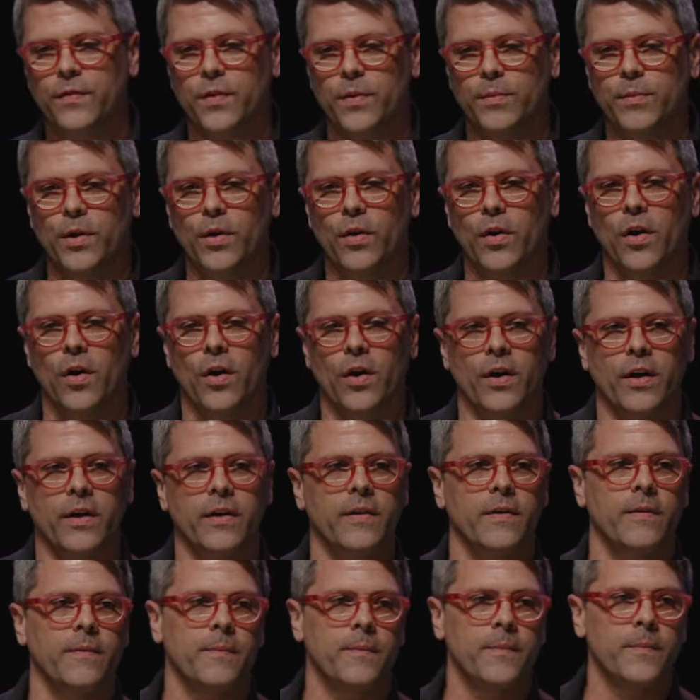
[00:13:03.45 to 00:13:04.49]
from your heart.
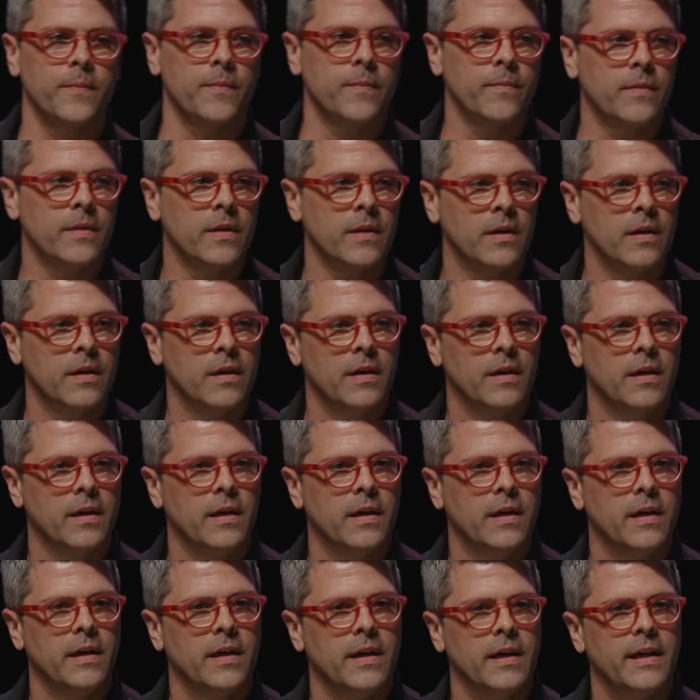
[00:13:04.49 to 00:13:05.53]

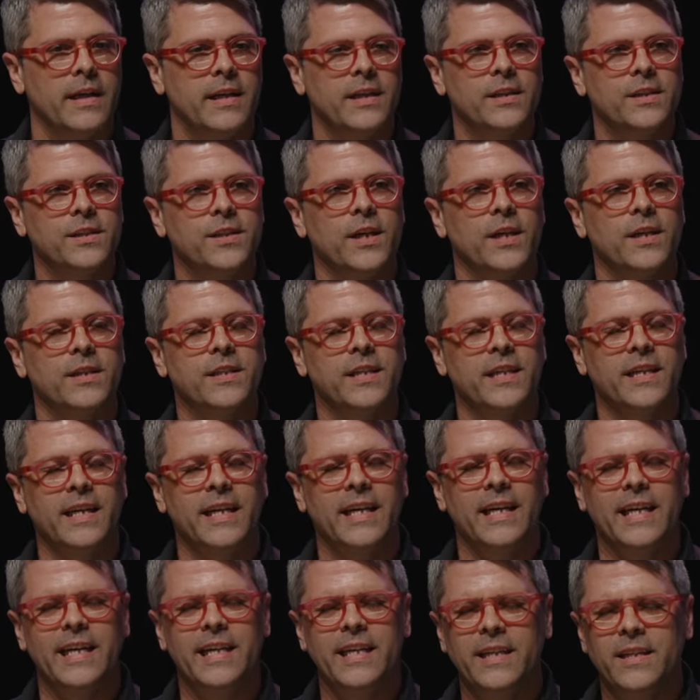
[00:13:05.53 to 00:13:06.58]
It is touching
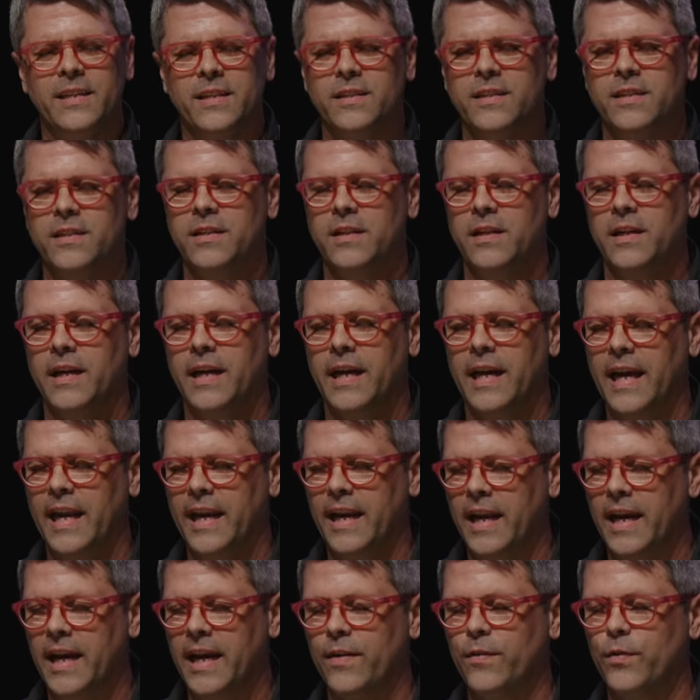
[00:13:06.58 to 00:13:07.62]
each
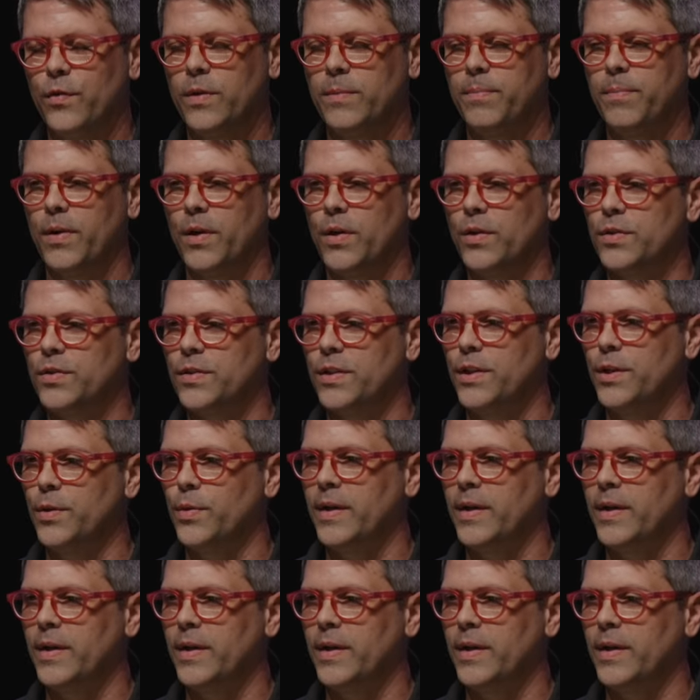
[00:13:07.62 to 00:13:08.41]
and every person you